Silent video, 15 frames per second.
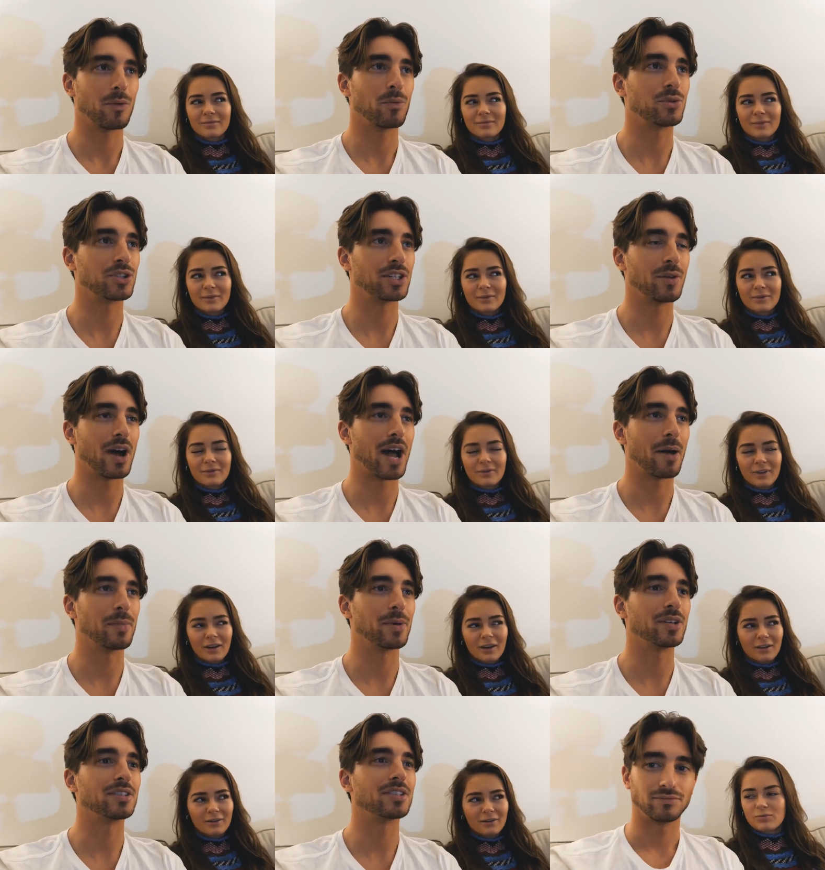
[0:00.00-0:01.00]
Speaker 1: we'll see what
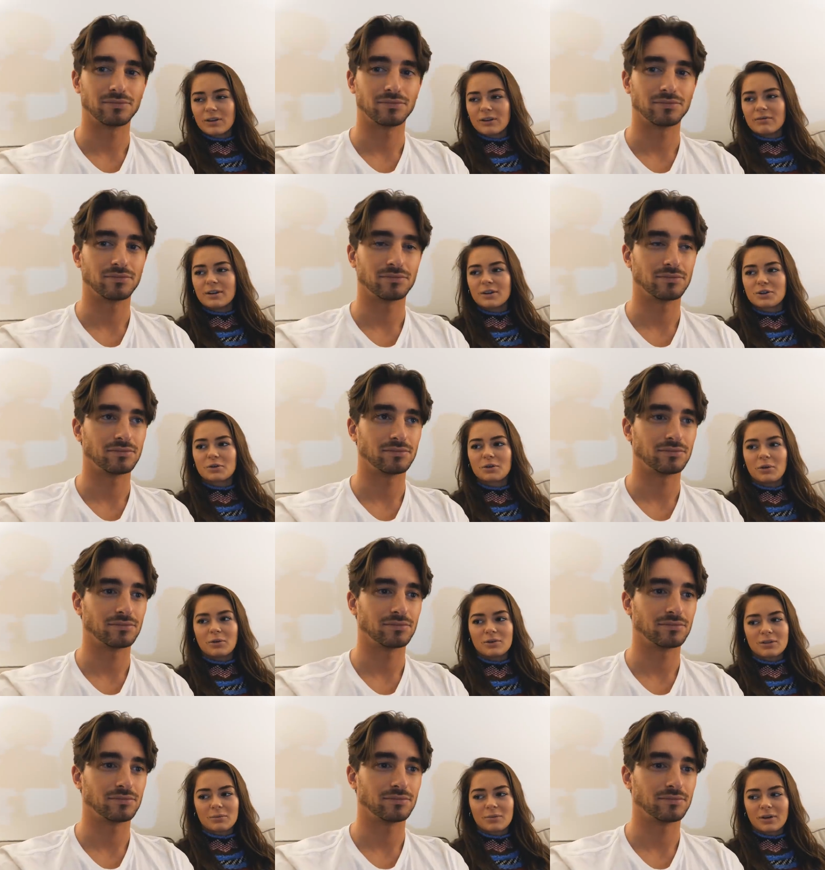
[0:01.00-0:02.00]
Speaker 2: happens. Yeah, really
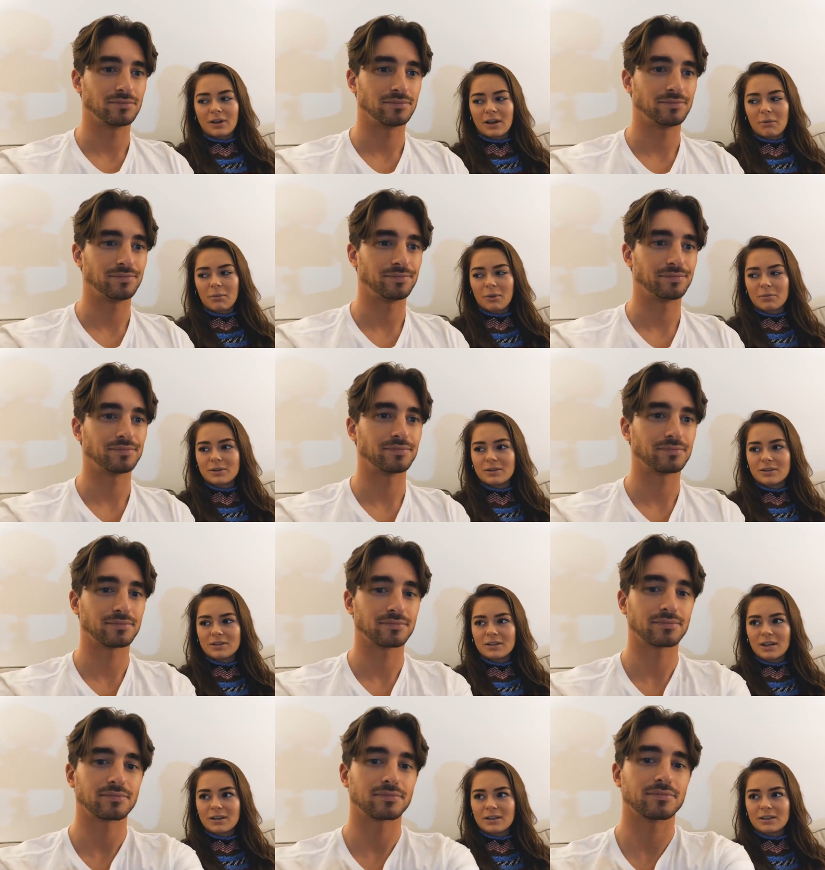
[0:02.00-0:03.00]
reassuring. Someone came up to you
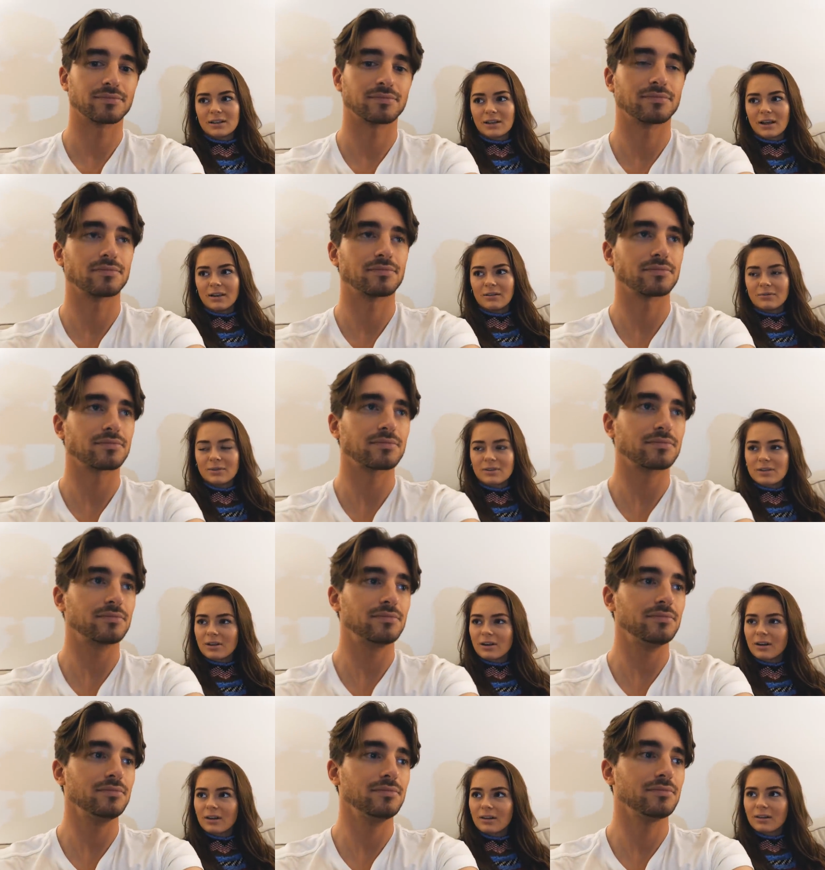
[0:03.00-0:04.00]
today, didn't they, and
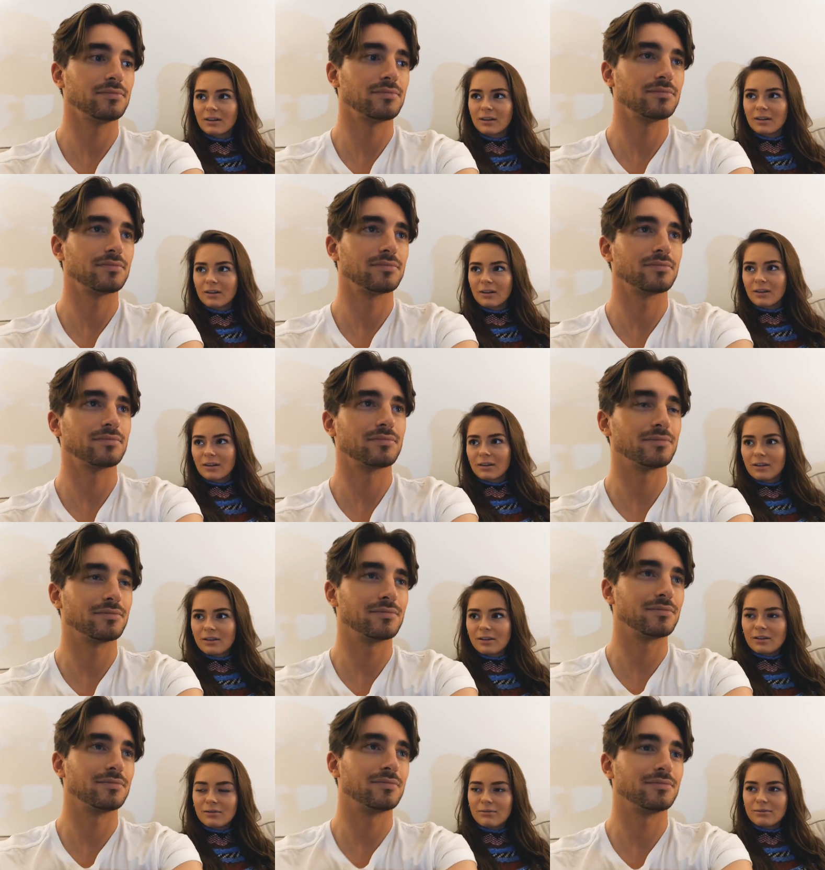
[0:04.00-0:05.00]
was like,
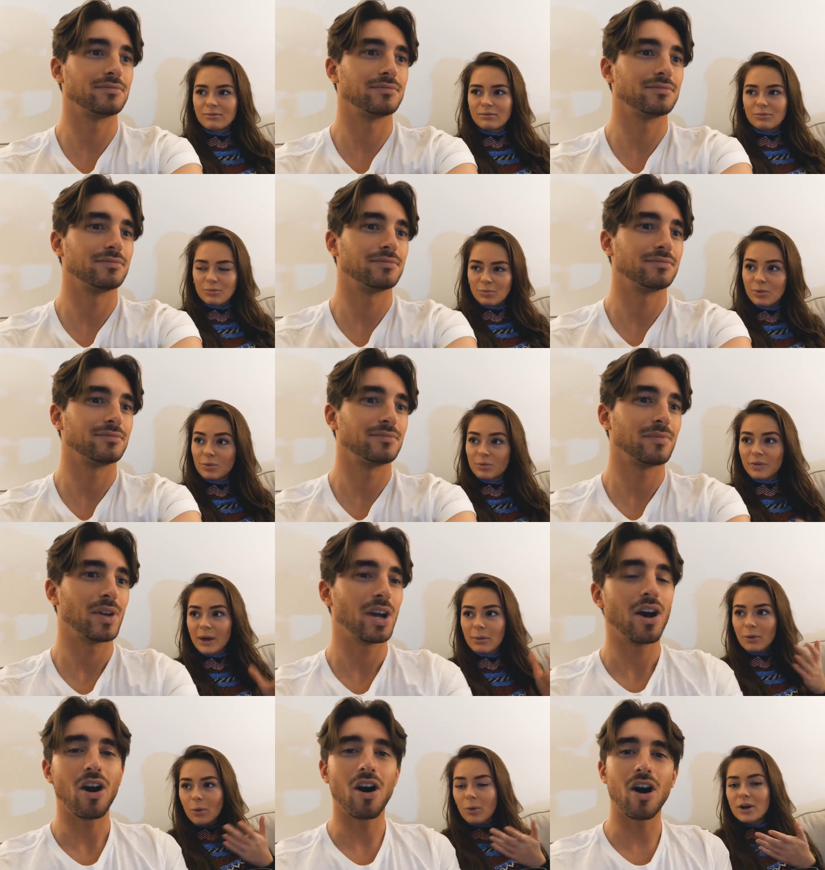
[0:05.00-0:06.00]

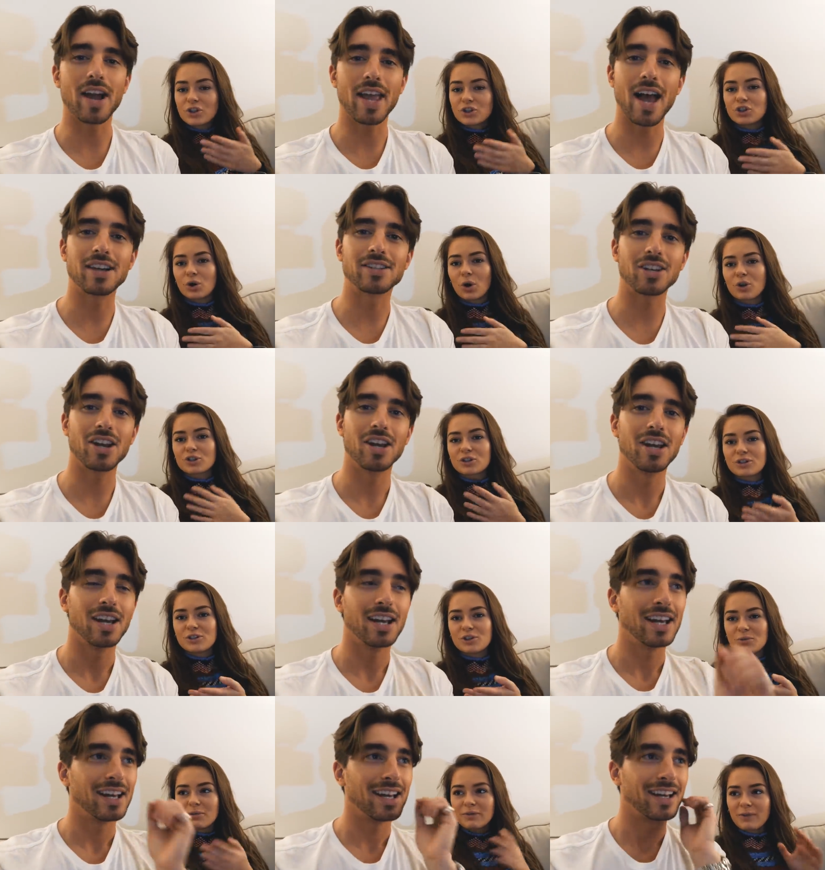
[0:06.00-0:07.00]
they were
Speaker 1: quite shocked
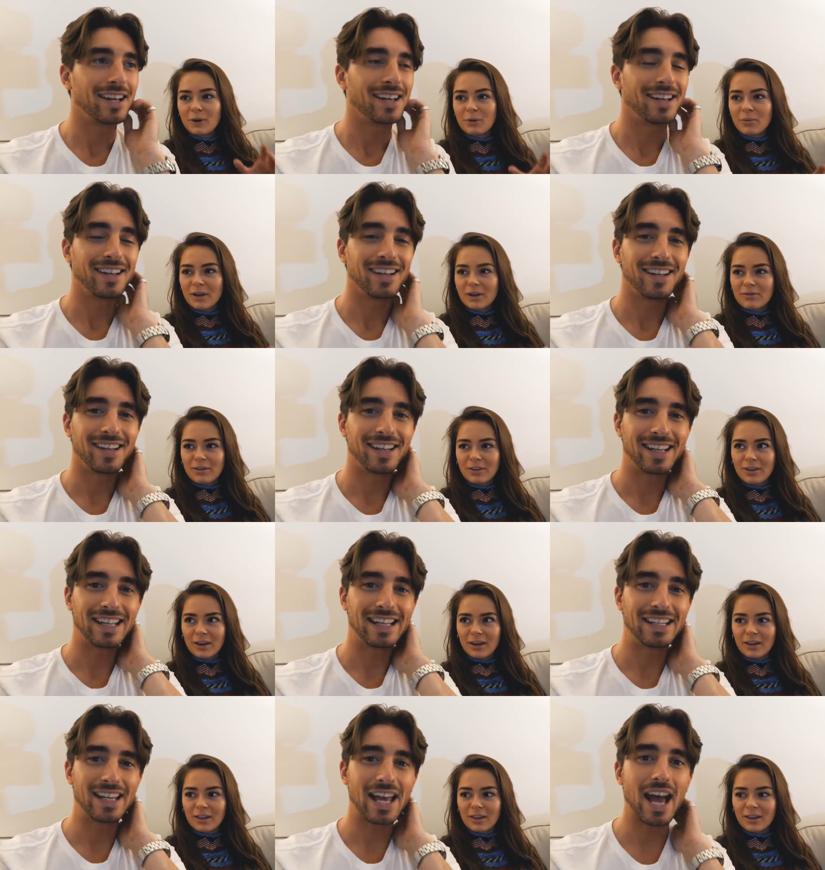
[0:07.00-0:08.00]
because you were filming
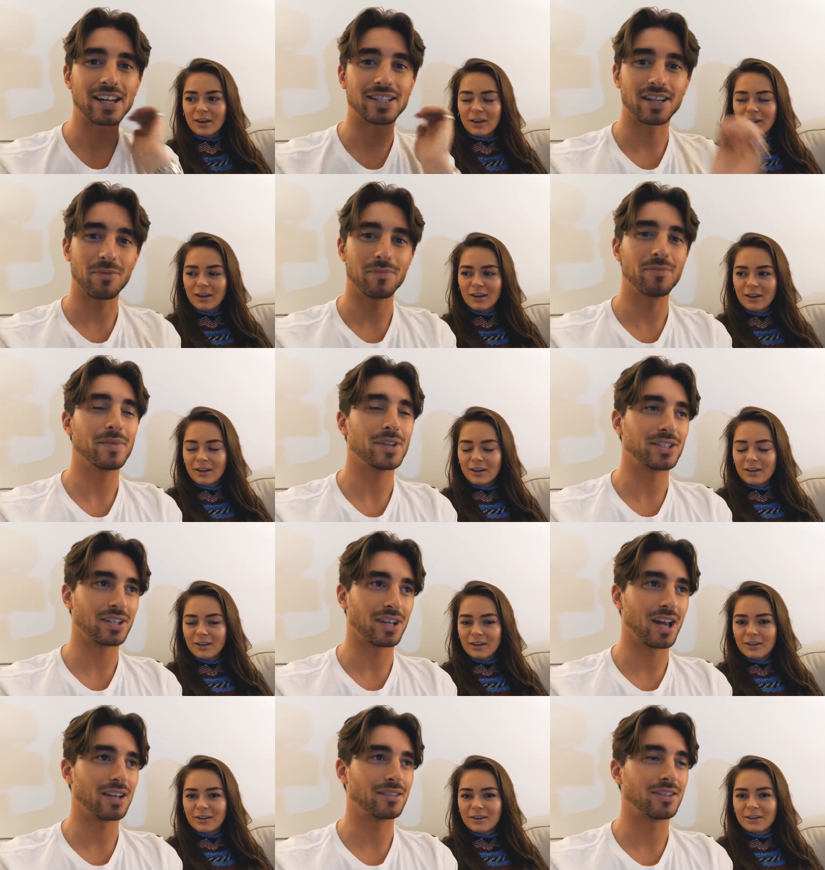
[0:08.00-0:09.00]
everything. And yeah,
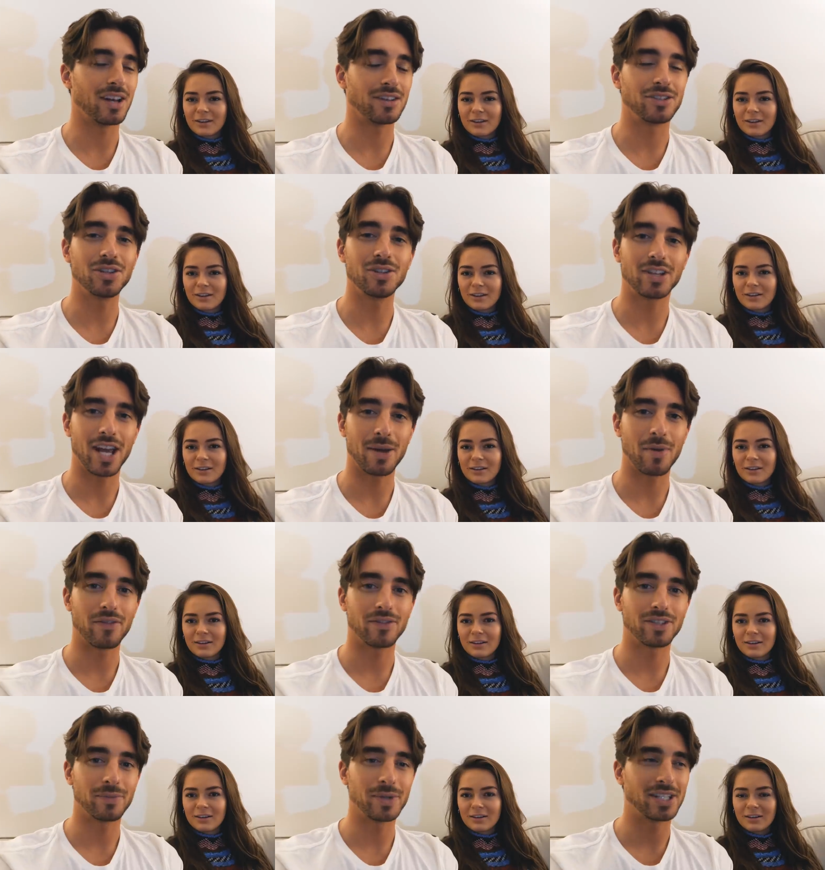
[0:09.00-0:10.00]
a dude came
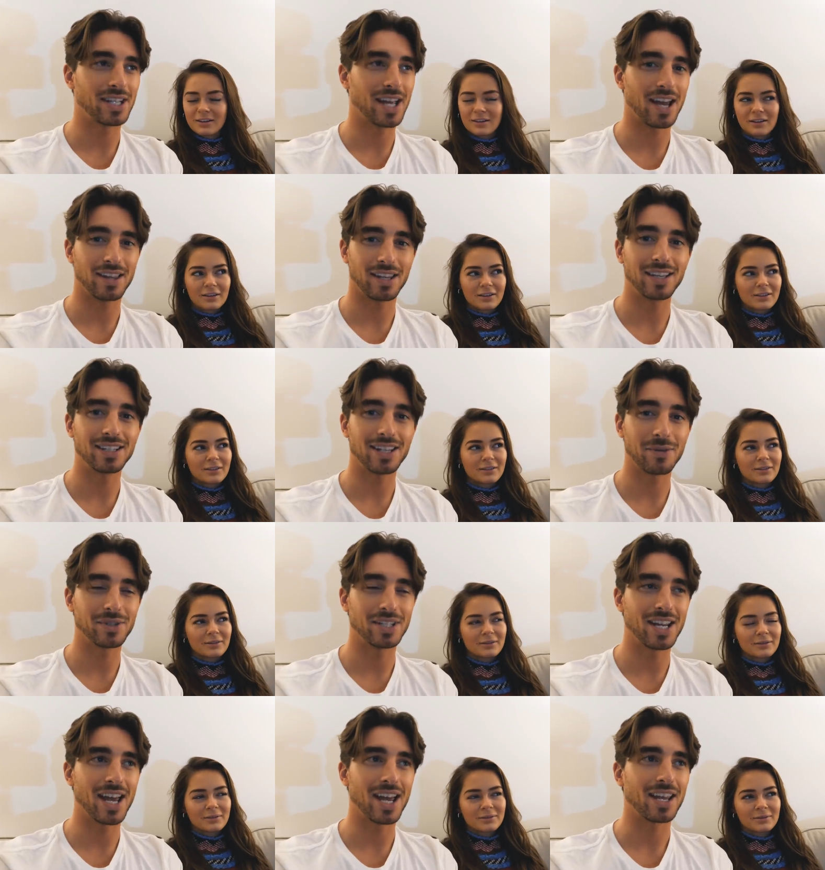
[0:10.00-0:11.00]
over to me today, I think his
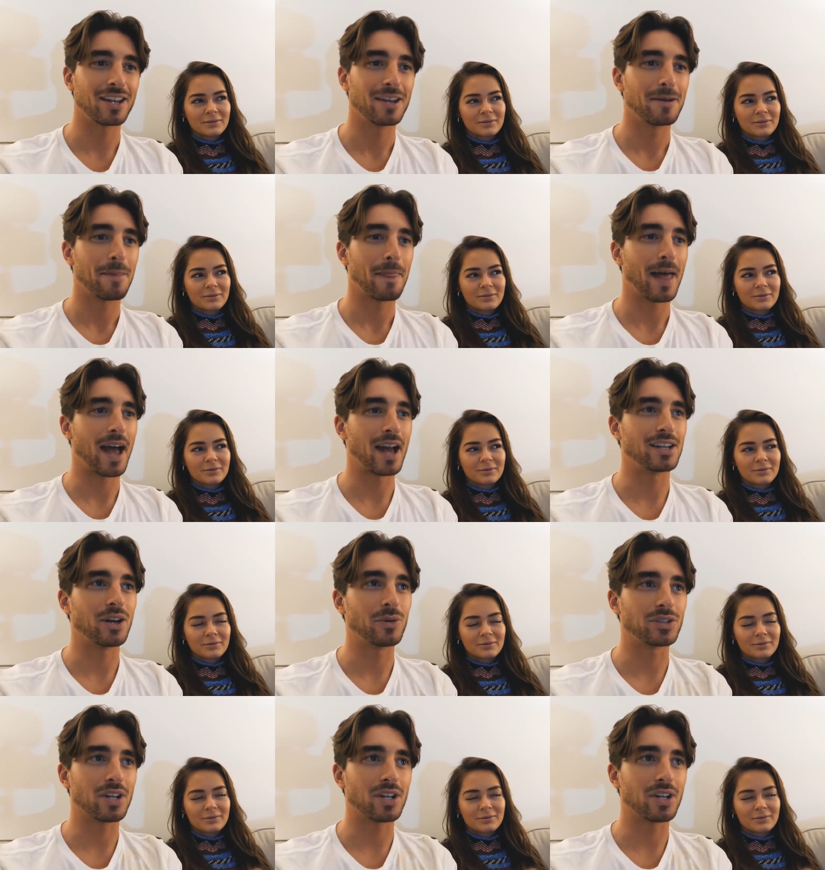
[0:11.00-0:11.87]
name was Nick, and I